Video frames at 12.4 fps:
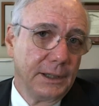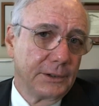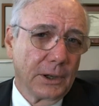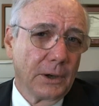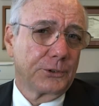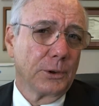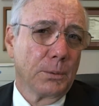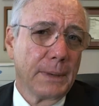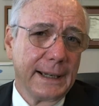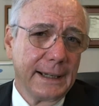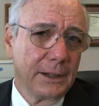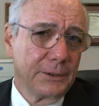It's also
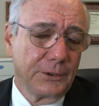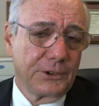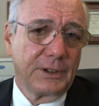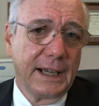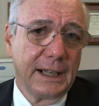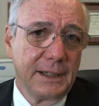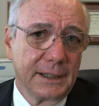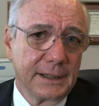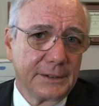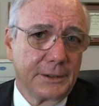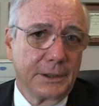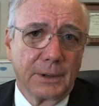my
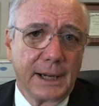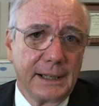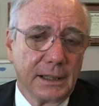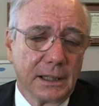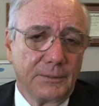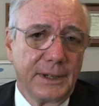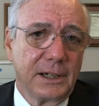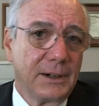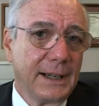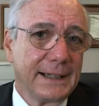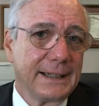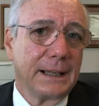understanding that the grain
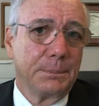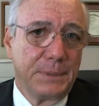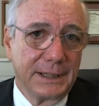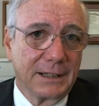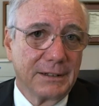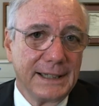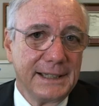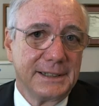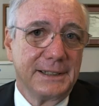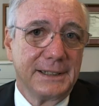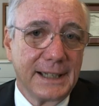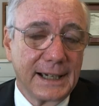elevator had not been
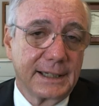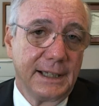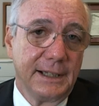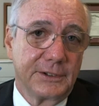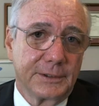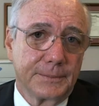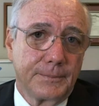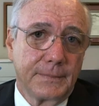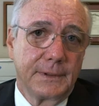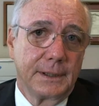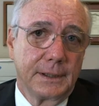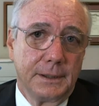cleaned in decades.
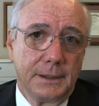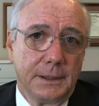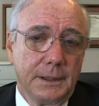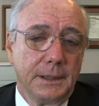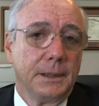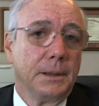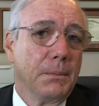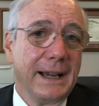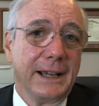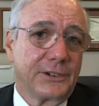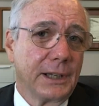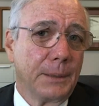
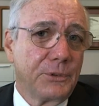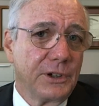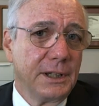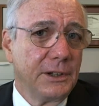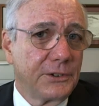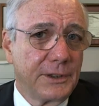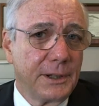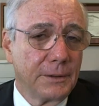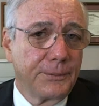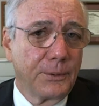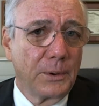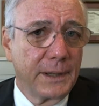My assumption is,
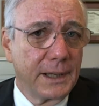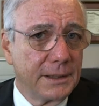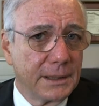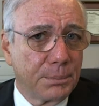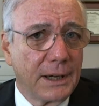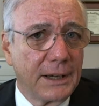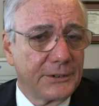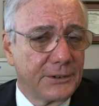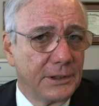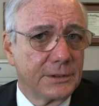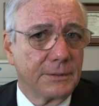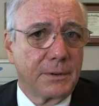therefore, that in the
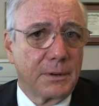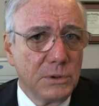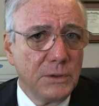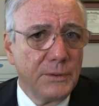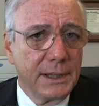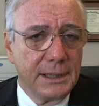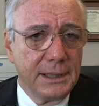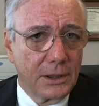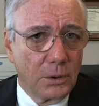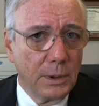process of removing the